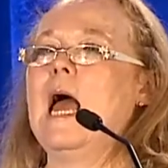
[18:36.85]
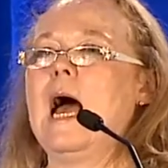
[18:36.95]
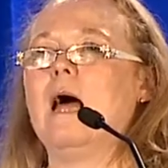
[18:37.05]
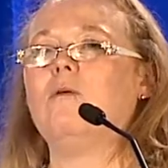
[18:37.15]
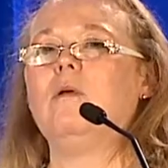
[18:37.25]

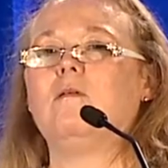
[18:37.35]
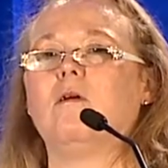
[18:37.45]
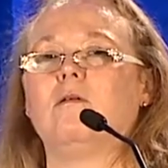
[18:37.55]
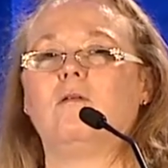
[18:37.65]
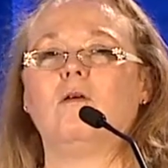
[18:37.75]
How do we
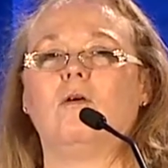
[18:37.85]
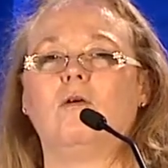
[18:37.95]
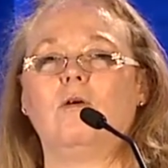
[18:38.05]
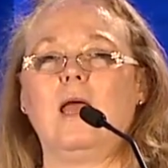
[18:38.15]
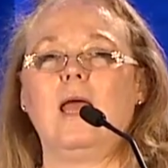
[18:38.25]
start to
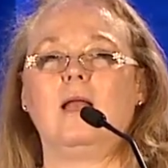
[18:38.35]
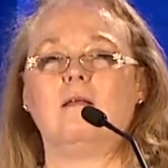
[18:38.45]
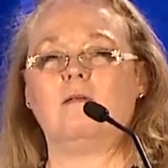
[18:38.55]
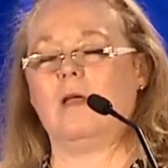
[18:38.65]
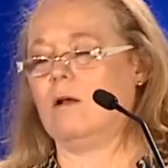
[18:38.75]
create a
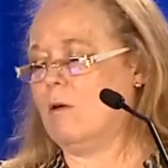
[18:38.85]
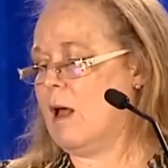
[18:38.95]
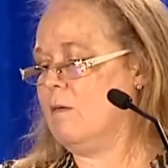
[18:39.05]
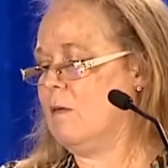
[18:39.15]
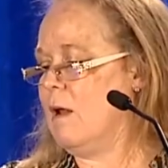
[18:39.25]

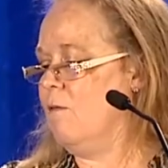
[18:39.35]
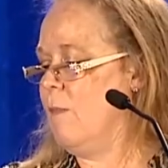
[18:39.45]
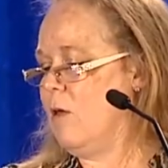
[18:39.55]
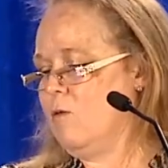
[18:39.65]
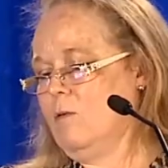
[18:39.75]
standardized set of
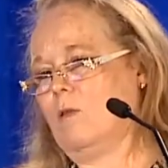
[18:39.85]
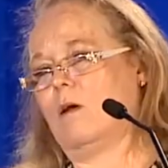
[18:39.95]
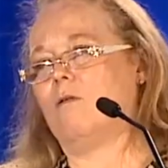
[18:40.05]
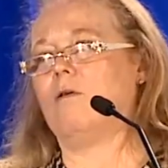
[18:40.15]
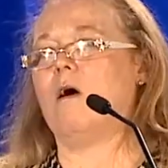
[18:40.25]
measures that
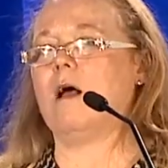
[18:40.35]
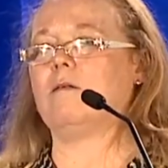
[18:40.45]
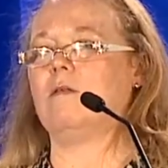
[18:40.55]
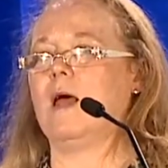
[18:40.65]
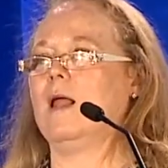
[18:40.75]

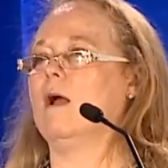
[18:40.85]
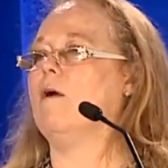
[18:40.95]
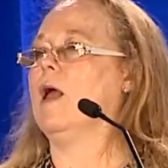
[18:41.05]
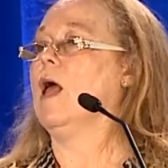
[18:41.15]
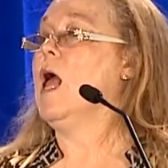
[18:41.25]
cross that area?